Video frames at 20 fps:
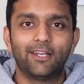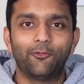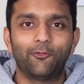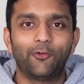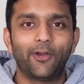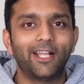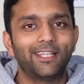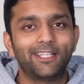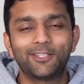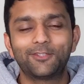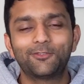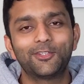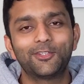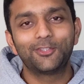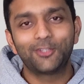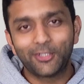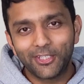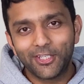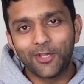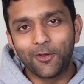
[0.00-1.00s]
While this
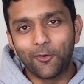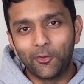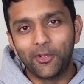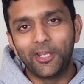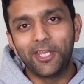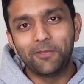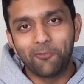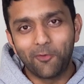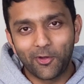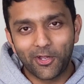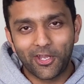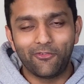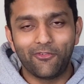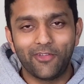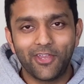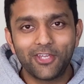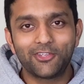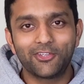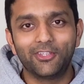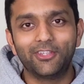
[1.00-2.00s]
not the only
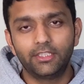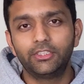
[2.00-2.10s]
motivation,